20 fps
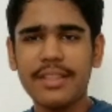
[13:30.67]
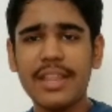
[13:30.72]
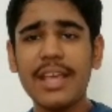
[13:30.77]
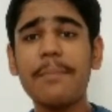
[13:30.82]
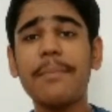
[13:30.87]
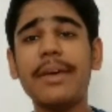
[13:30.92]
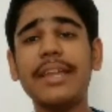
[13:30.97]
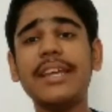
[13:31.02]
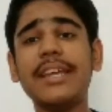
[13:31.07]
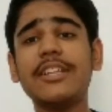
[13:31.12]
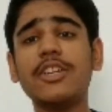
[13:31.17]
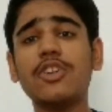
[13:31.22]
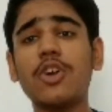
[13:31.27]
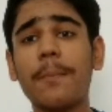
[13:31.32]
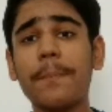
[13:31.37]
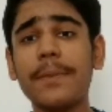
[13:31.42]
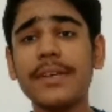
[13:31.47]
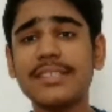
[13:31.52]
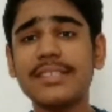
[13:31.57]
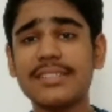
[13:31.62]
There are many other
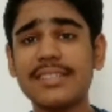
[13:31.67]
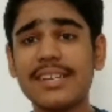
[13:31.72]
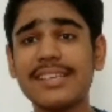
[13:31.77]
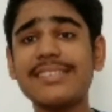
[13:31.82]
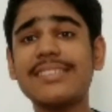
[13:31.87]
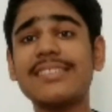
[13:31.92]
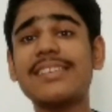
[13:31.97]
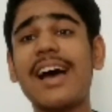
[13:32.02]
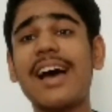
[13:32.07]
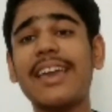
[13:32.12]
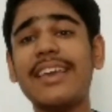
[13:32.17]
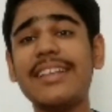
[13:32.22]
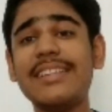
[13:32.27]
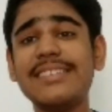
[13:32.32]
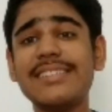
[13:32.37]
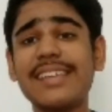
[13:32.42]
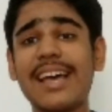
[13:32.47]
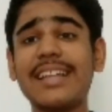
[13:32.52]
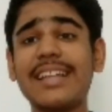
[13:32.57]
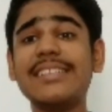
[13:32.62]
topics such as
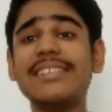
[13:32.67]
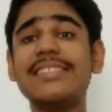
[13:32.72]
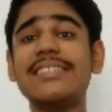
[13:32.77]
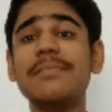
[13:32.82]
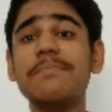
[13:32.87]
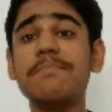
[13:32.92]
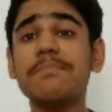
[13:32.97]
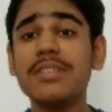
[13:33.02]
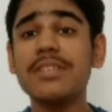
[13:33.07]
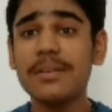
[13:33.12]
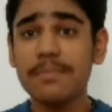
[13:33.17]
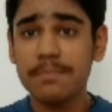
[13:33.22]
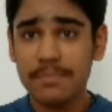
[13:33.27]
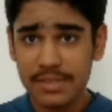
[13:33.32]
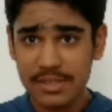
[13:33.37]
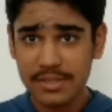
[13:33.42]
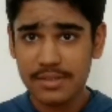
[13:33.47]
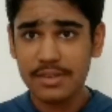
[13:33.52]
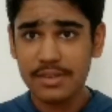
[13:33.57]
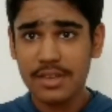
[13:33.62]
signs and
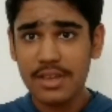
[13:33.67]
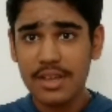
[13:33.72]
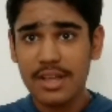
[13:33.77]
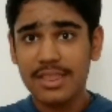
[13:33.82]
symptoms.